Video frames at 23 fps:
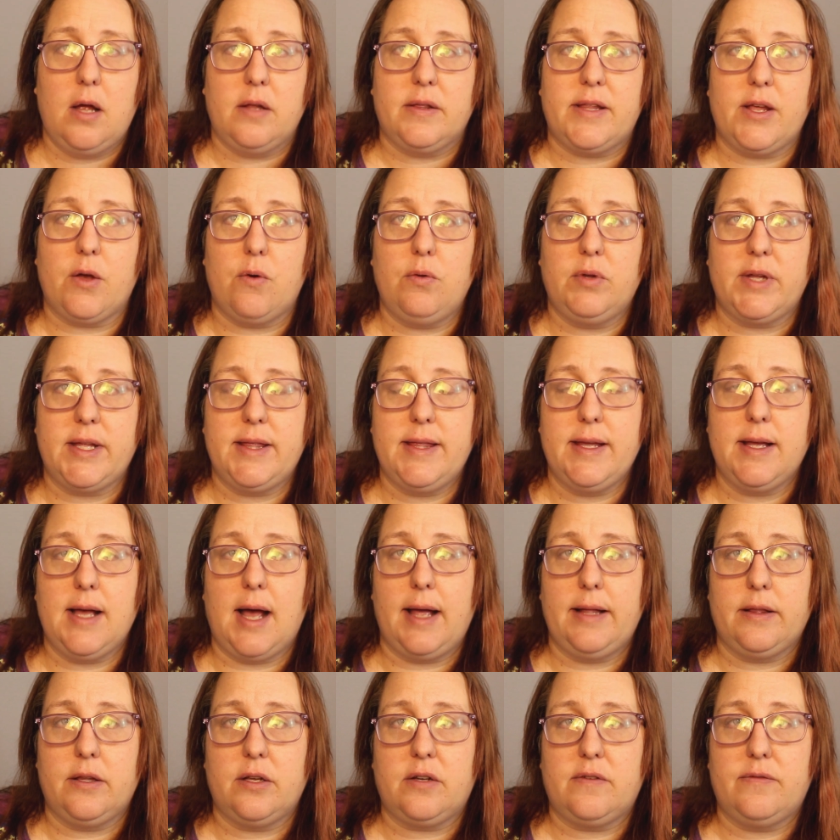The only thing
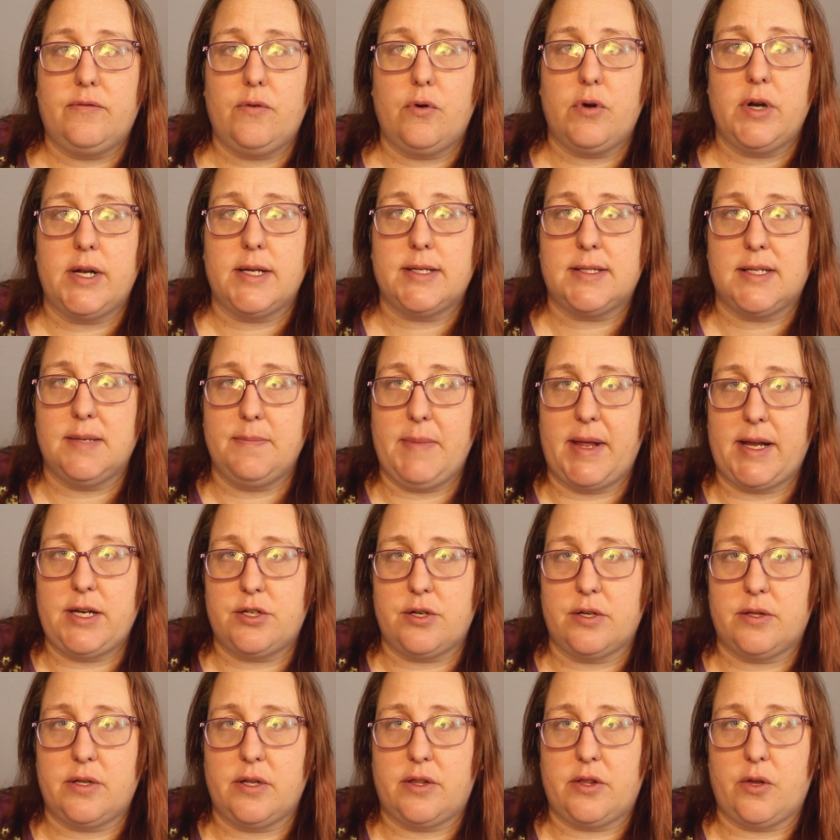I look for is to make
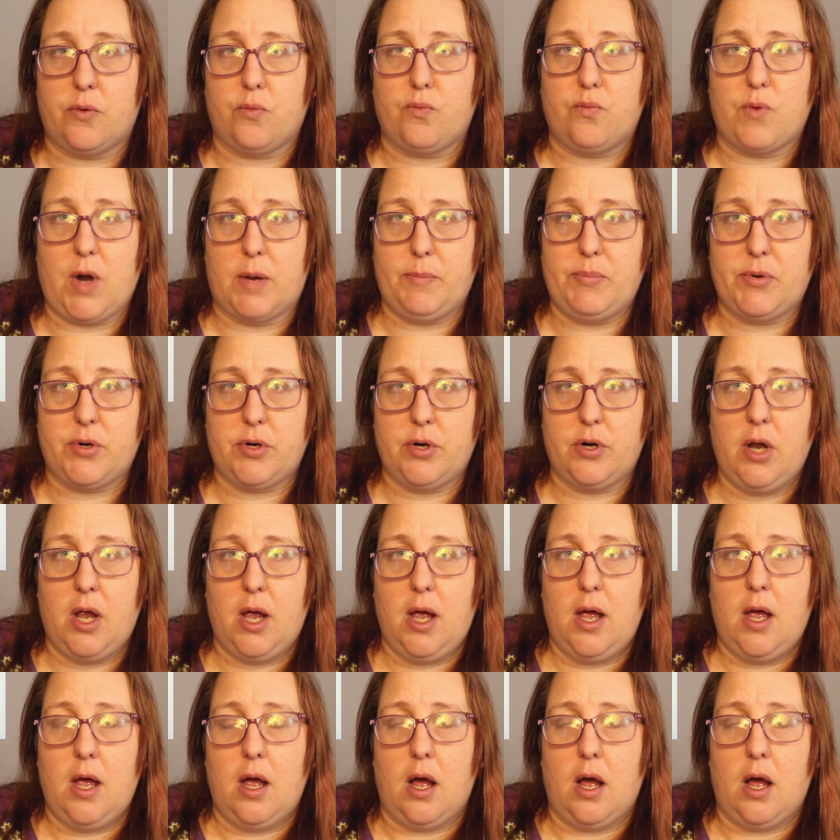sure that the rubber